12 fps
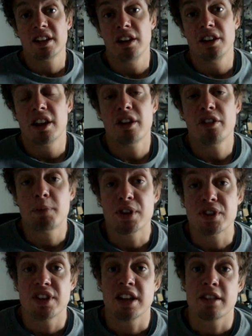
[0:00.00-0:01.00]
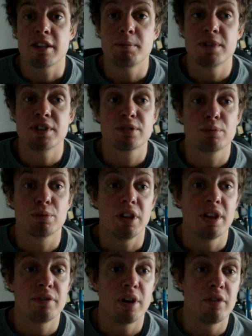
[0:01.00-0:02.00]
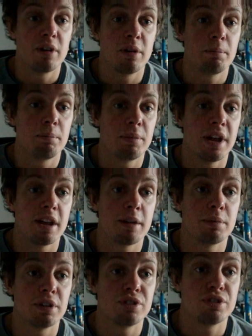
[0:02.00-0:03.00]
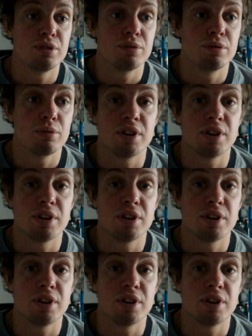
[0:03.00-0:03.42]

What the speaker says: killed it off by saying that Miz will never ever be able to